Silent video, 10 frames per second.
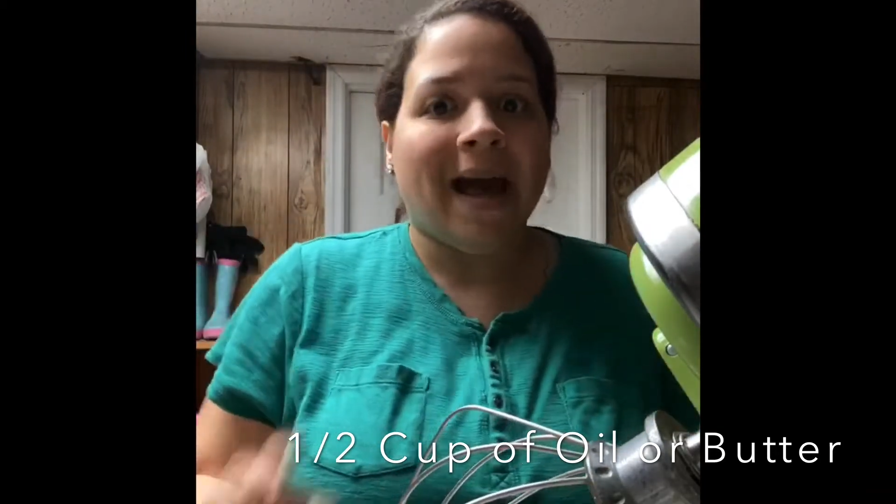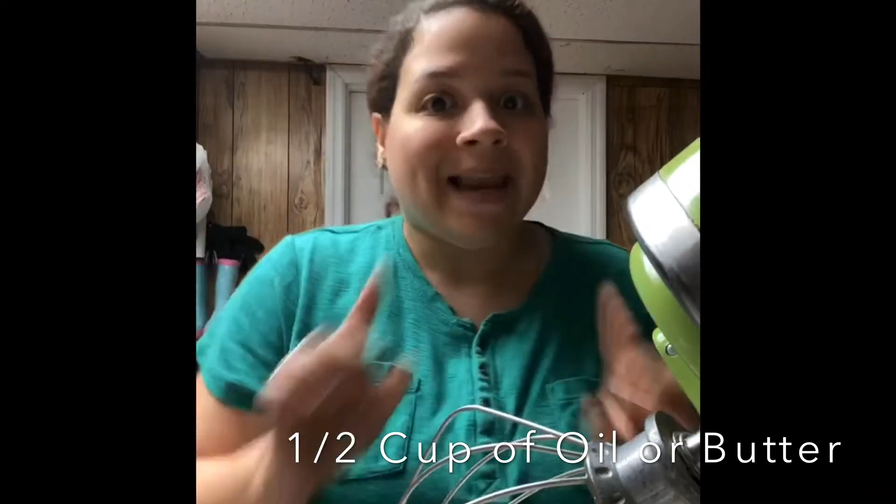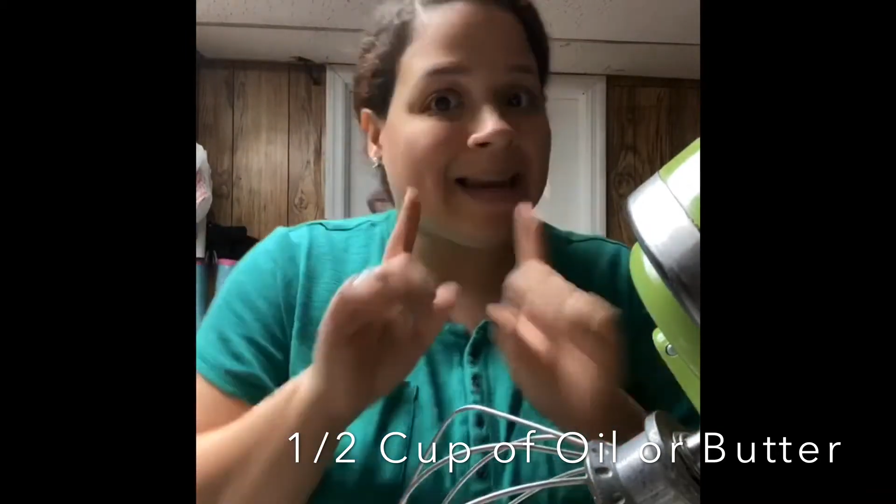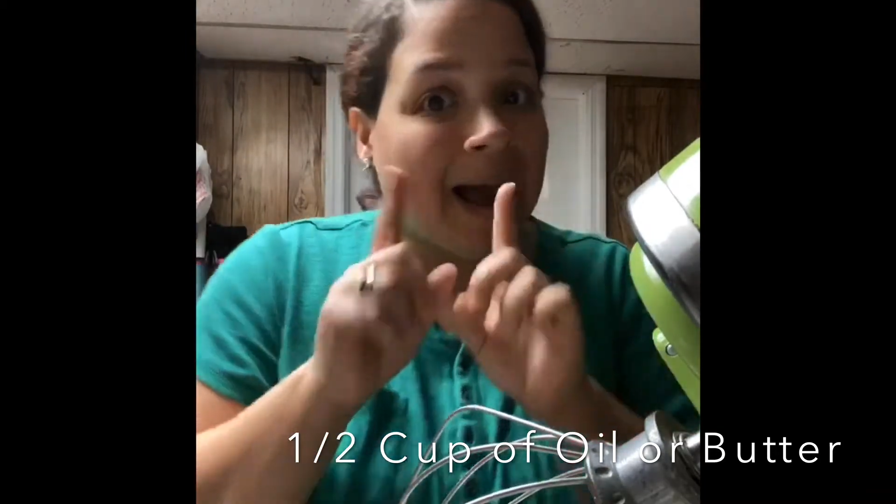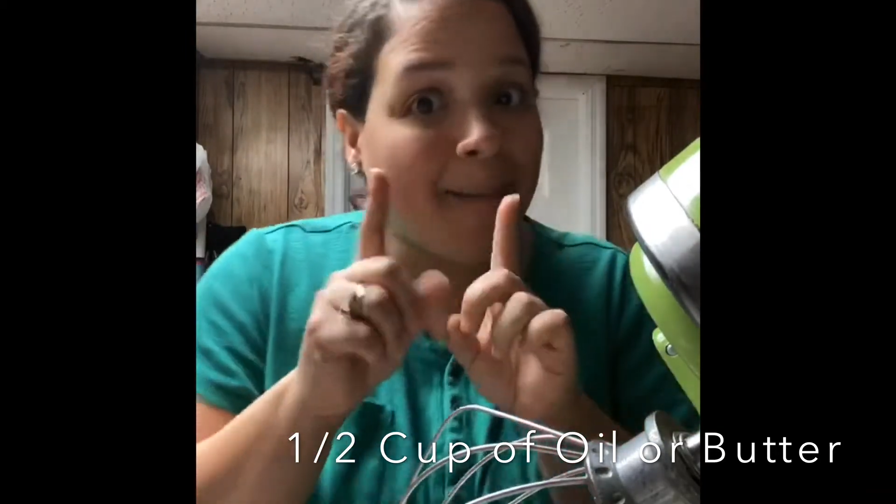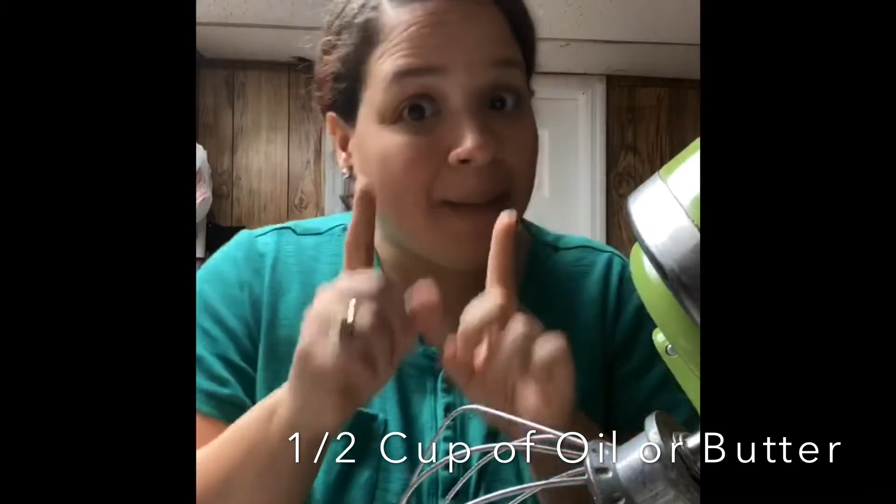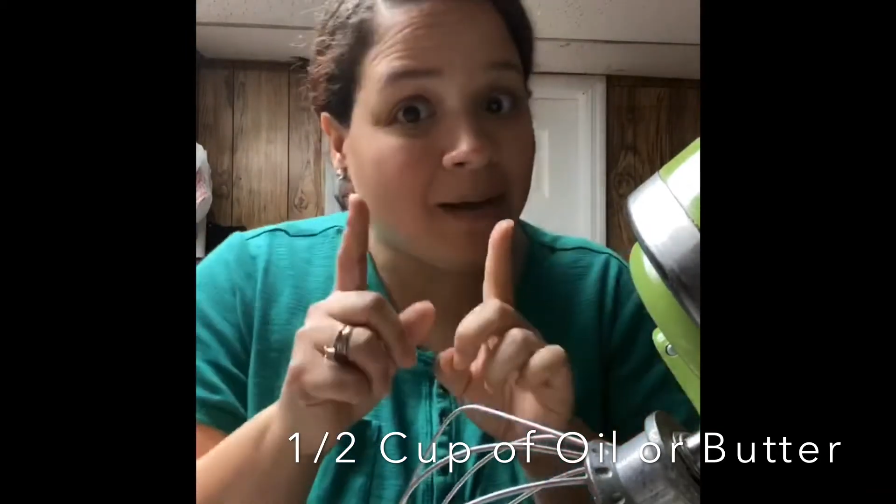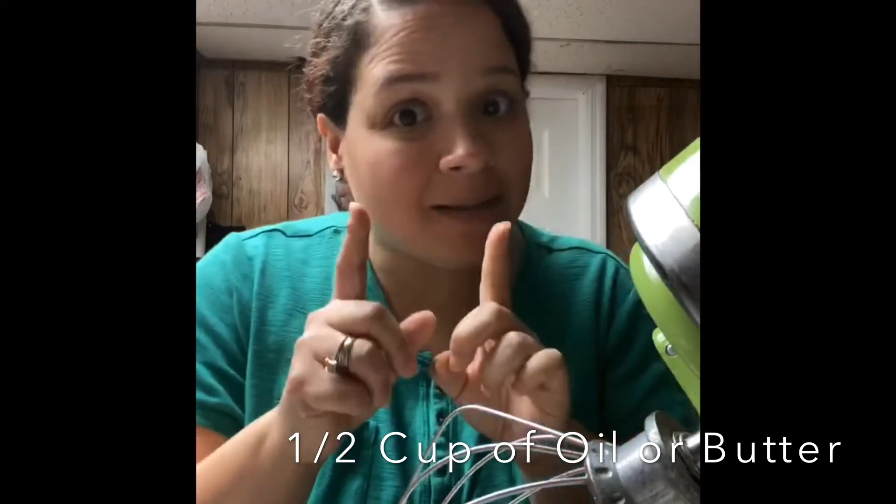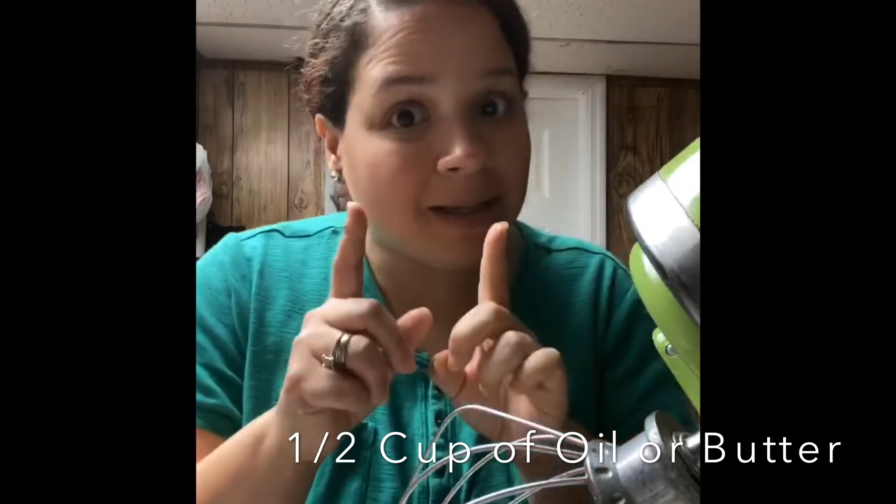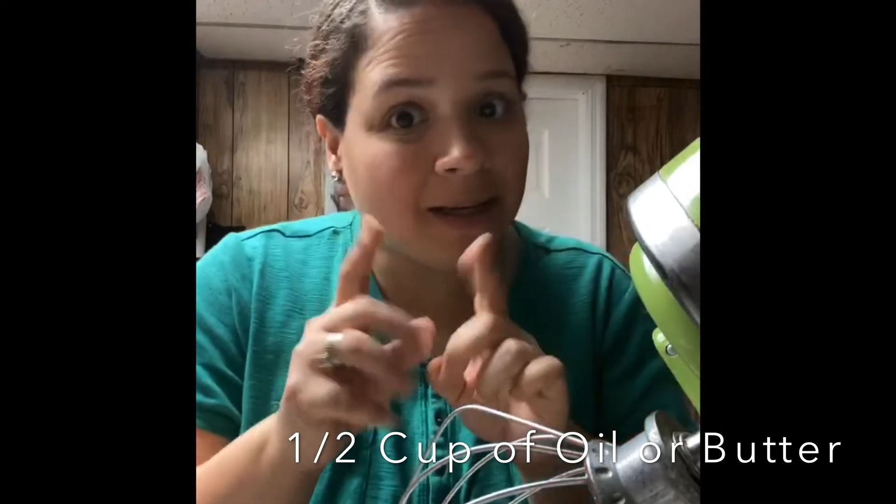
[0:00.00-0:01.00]
Not
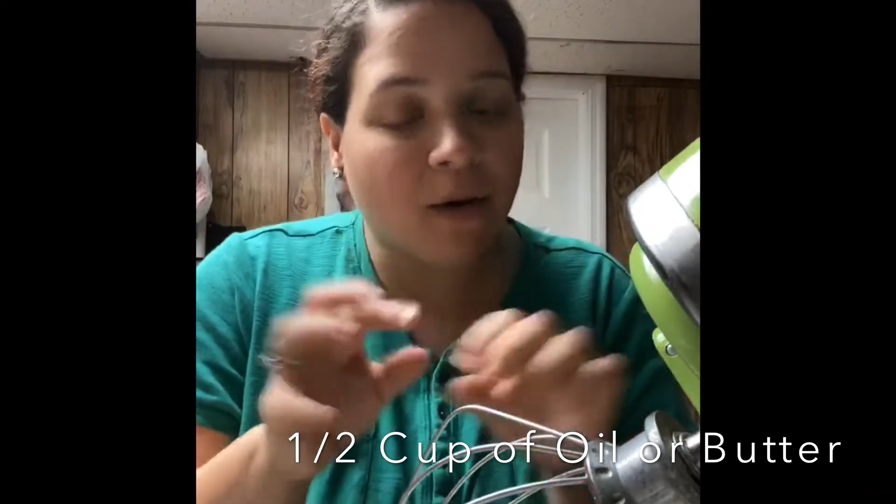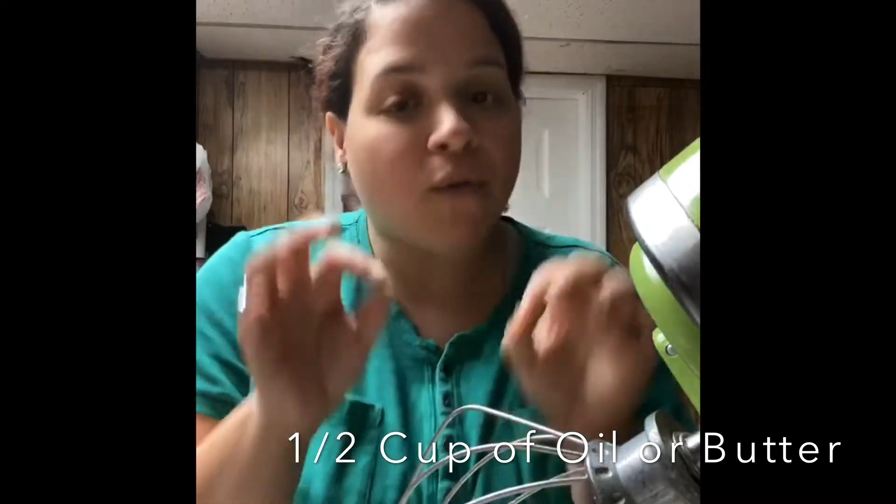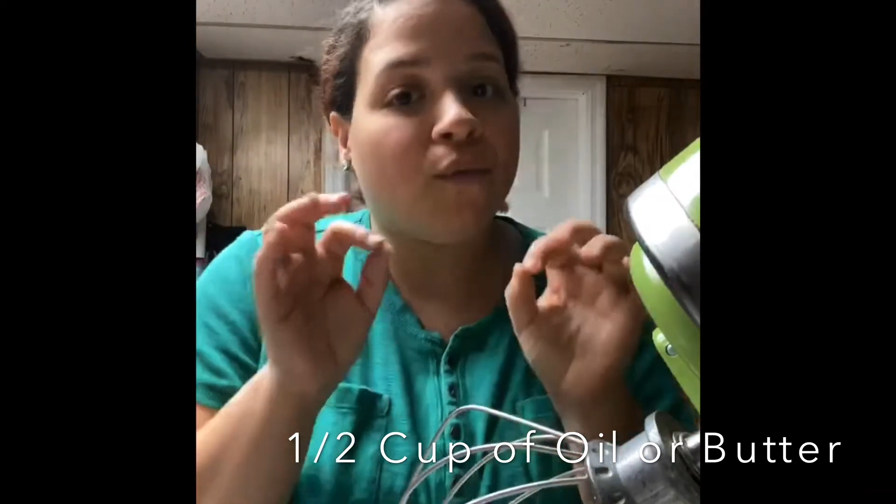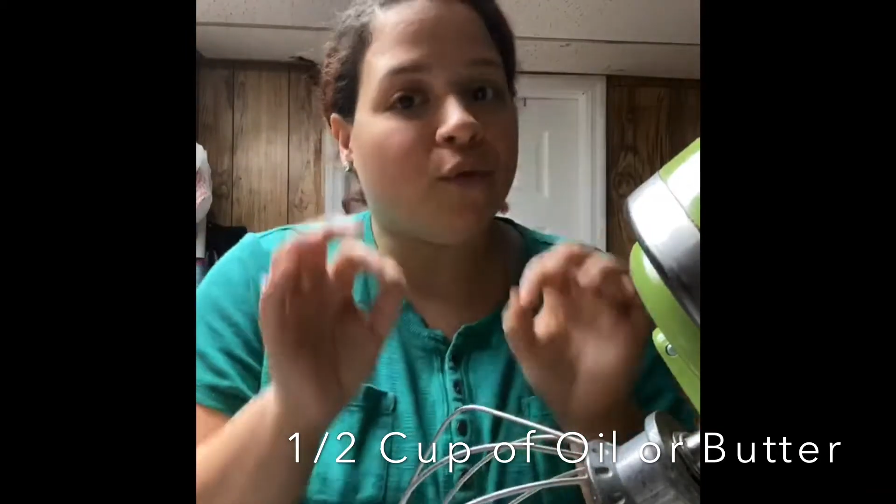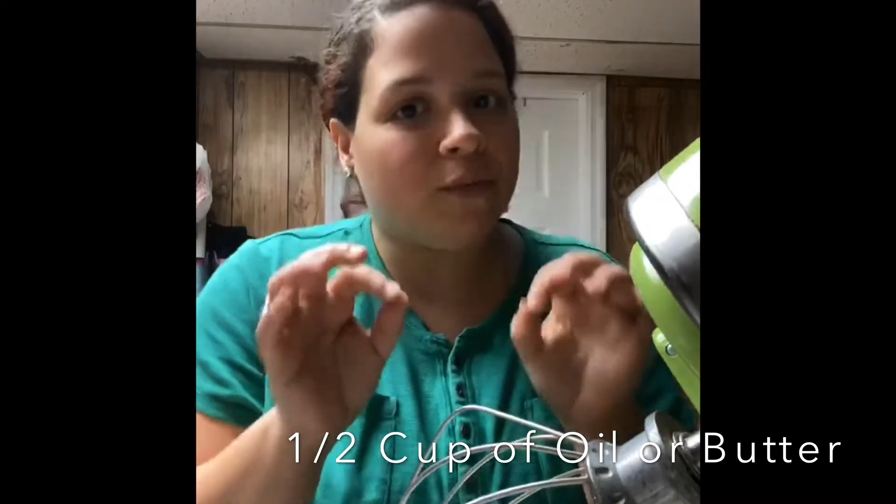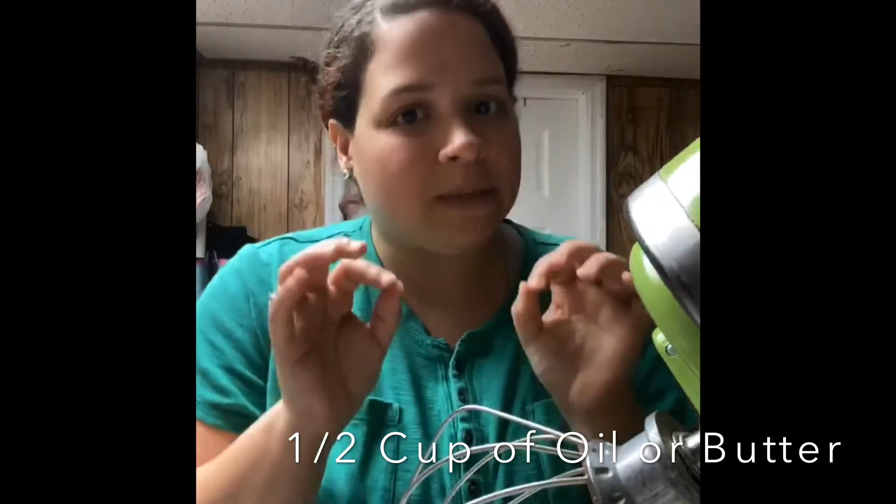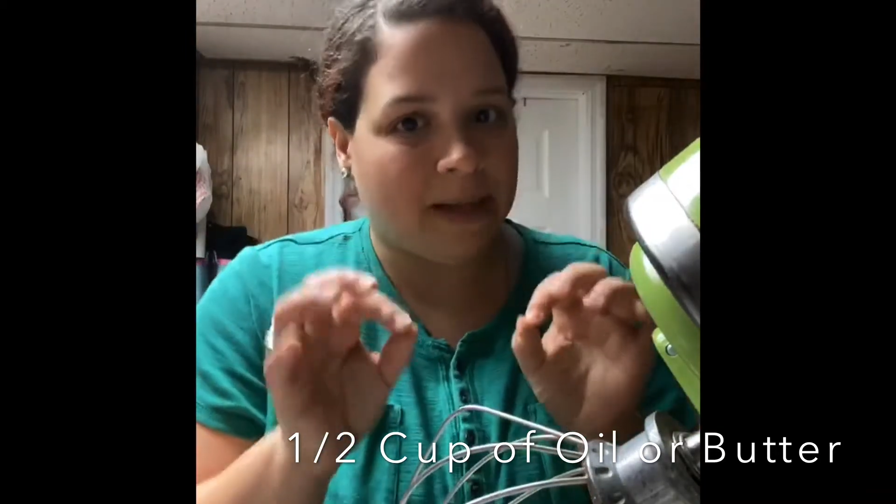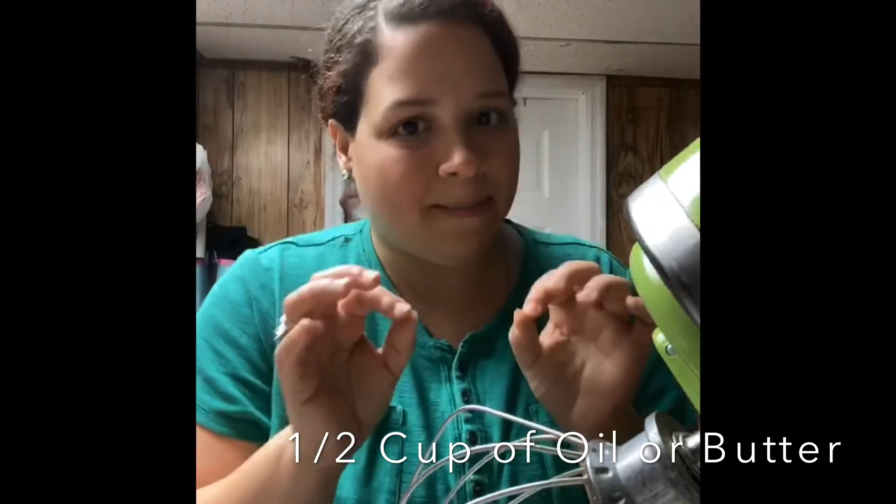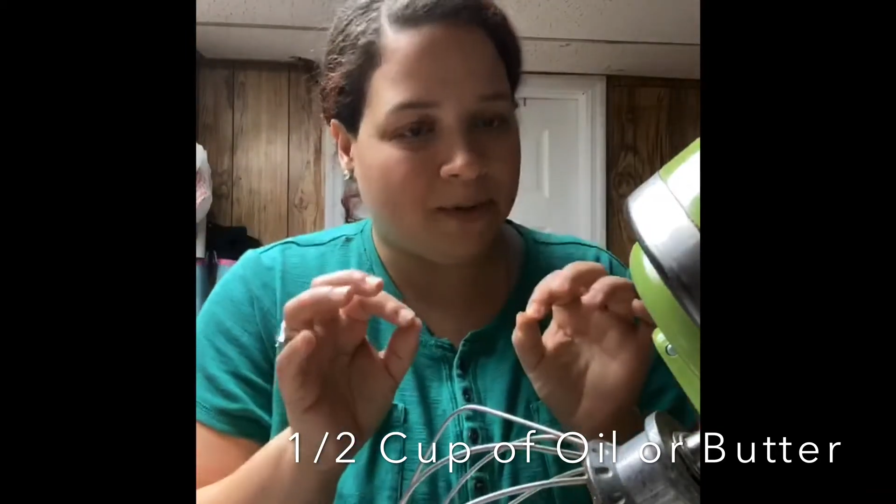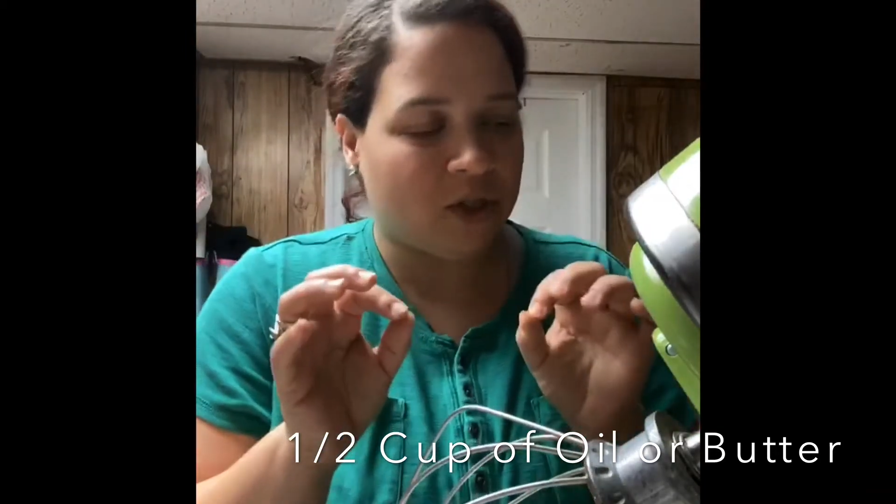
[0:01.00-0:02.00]
melted, room
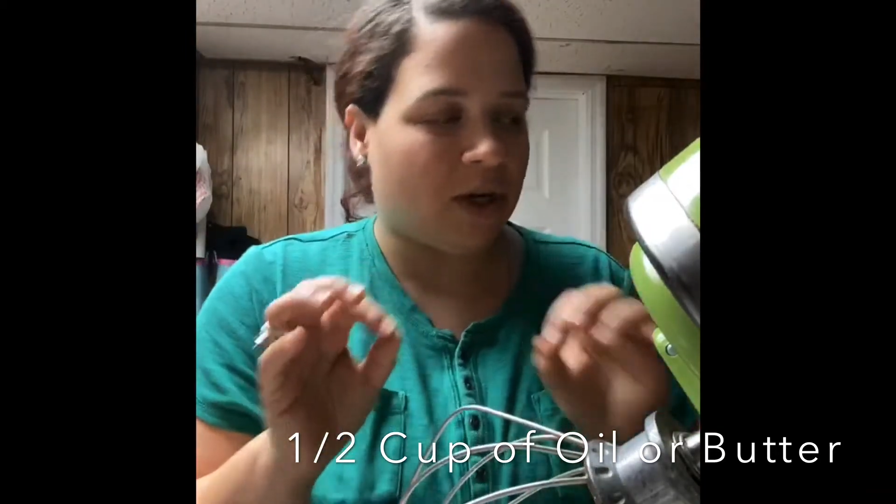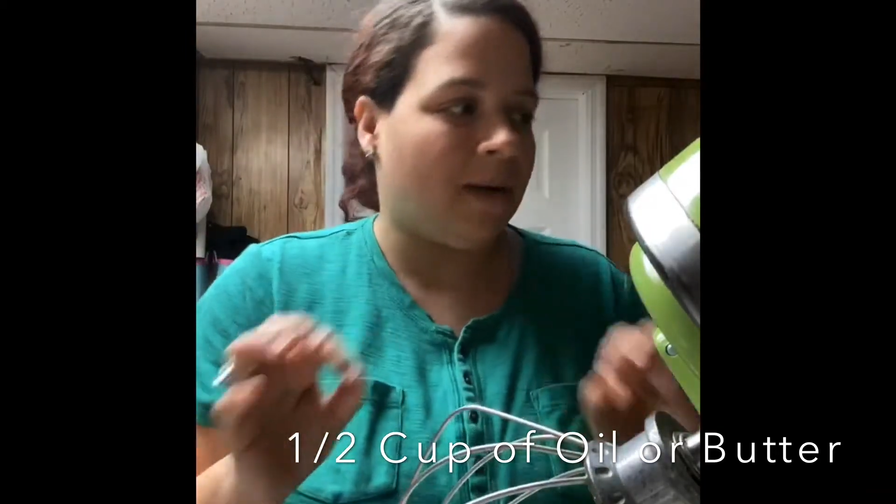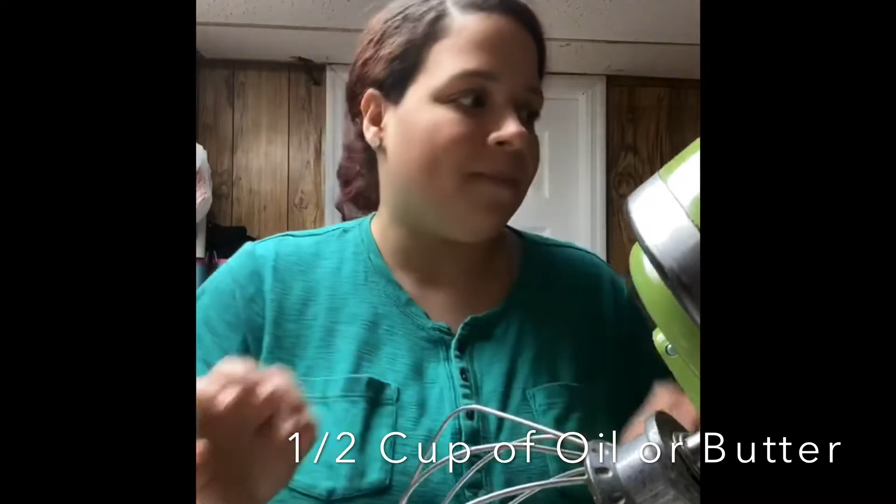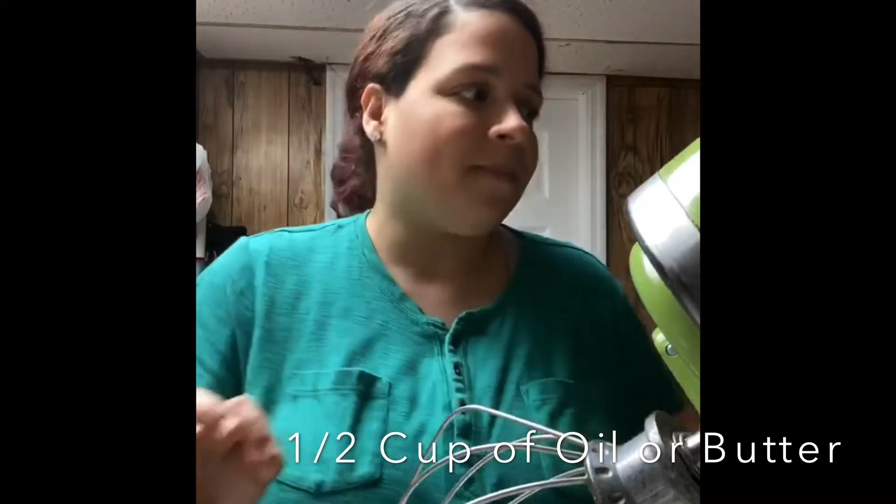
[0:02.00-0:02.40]
temperature.